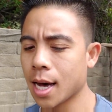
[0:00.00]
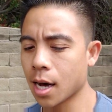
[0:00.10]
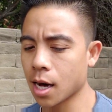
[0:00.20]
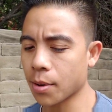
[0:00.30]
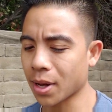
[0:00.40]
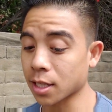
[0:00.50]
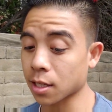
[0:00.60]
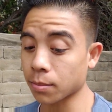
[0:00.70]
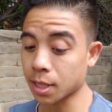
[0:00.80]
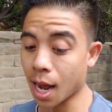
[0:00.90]
and
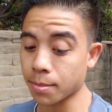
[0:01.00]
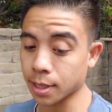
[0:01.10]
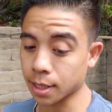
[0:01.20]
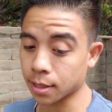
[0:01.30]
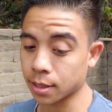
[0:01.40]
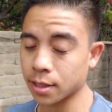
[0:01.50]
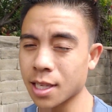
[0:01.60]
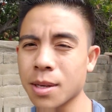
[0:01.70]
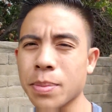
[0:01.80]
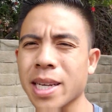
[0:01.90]
sometimes it's
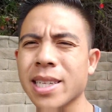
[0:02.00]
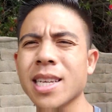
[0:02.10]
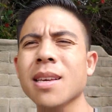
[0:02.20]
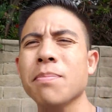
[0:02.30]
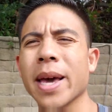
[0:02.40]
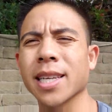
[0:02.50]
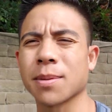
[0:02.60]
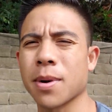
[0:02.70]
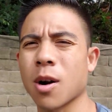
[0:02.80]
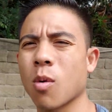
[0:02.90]

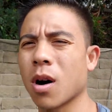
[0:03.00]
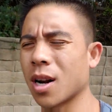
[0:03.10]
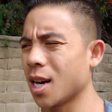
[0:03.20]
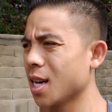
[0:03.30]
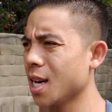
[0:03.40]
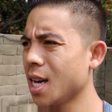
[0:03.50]
CBD-based marijuana